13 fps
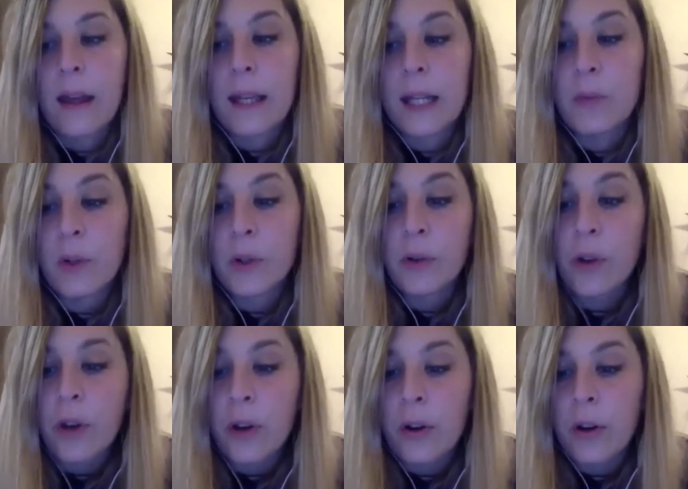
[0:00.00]
In
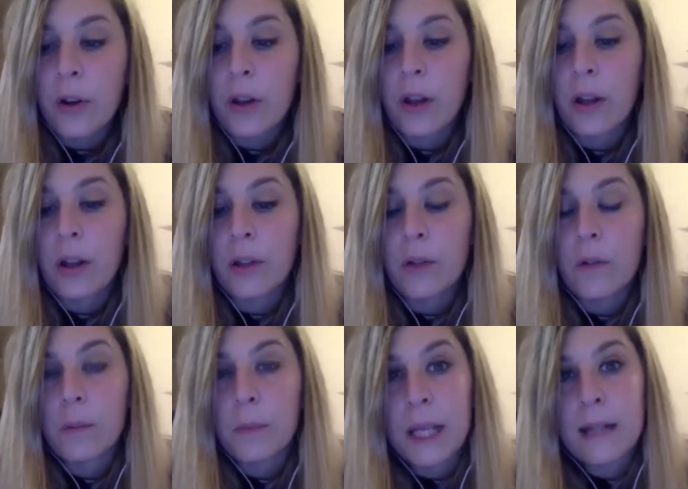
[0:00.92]
return,
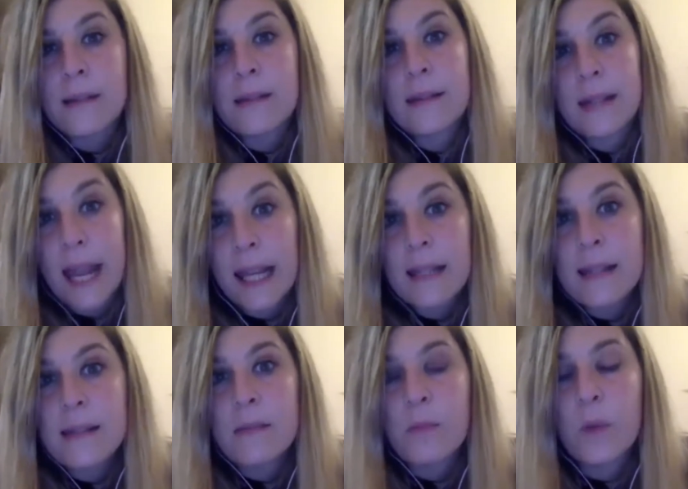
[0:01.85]
European
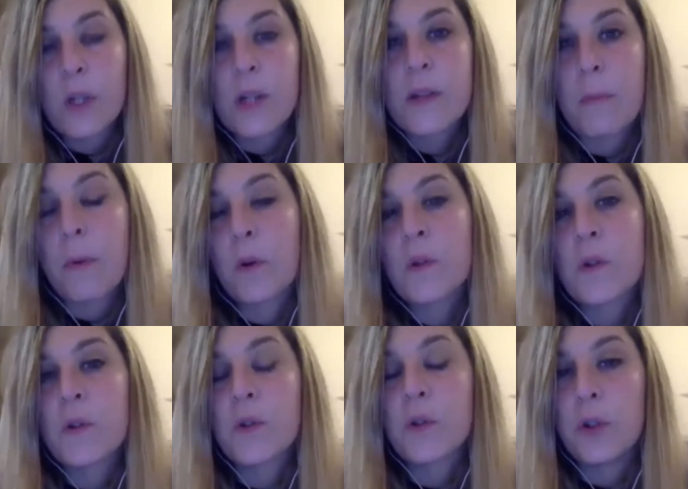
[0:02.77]
states were
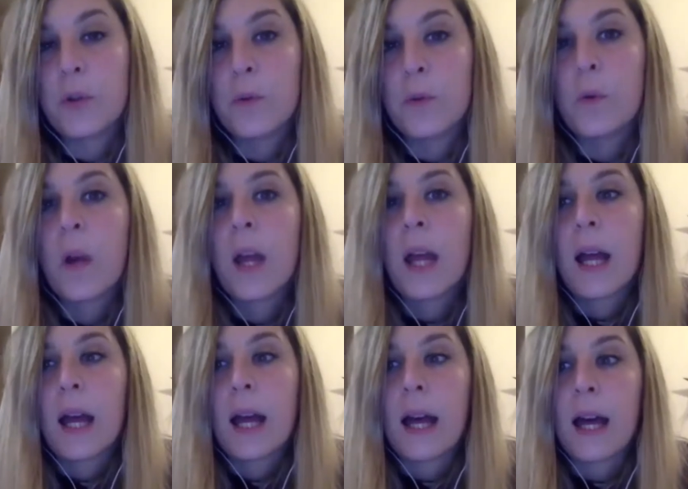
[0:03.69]
supposed to
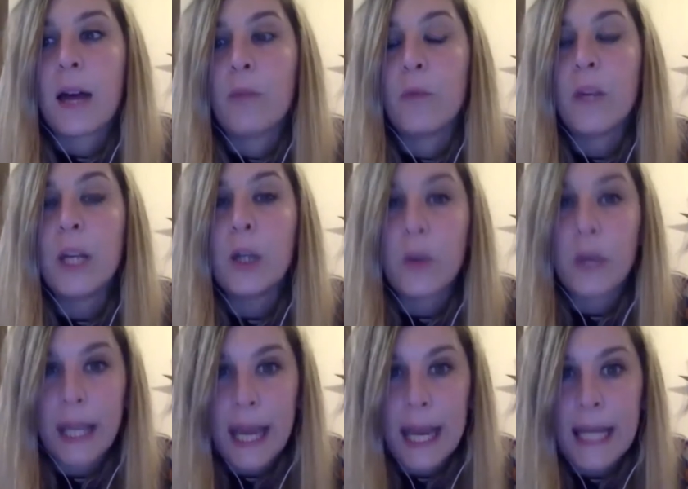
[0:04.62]

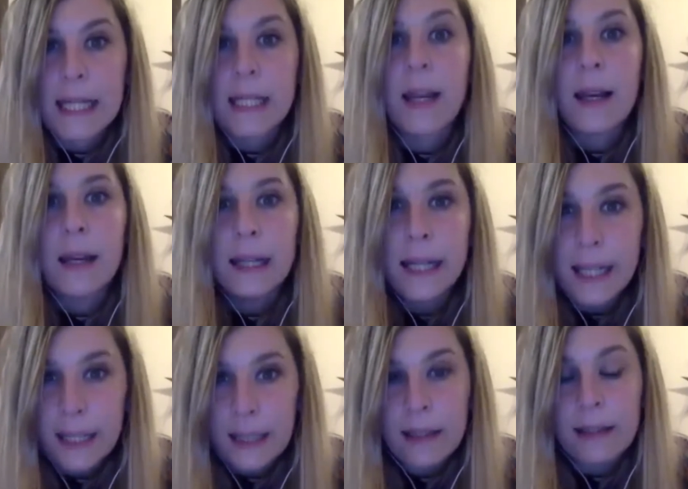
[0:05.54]
relocate
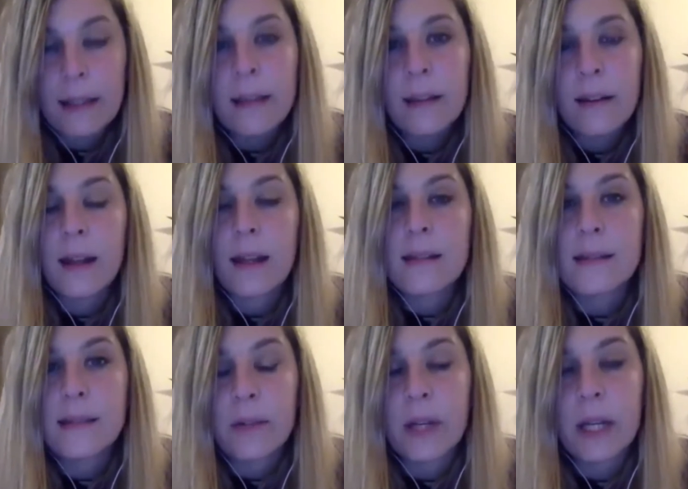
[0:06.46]
legally
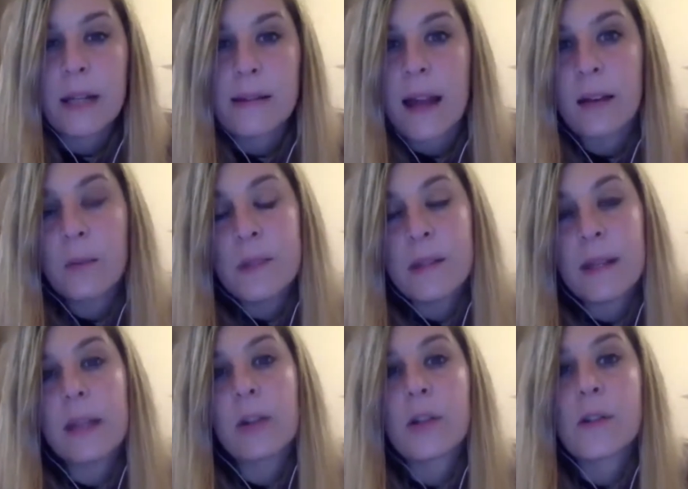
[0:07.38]
Syrian asylum
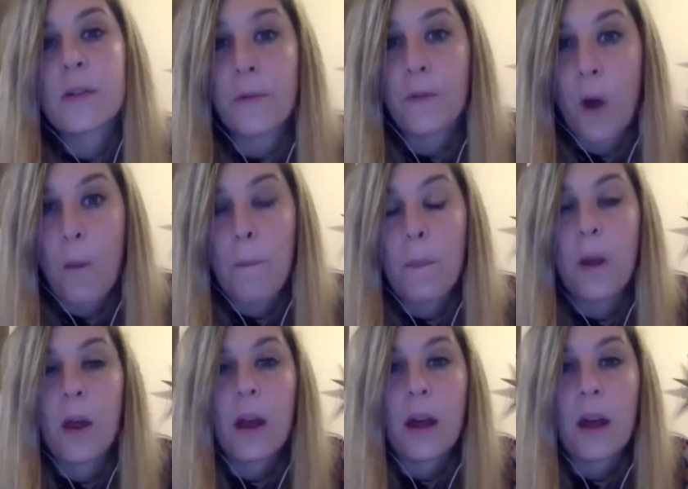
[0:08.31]
seekers from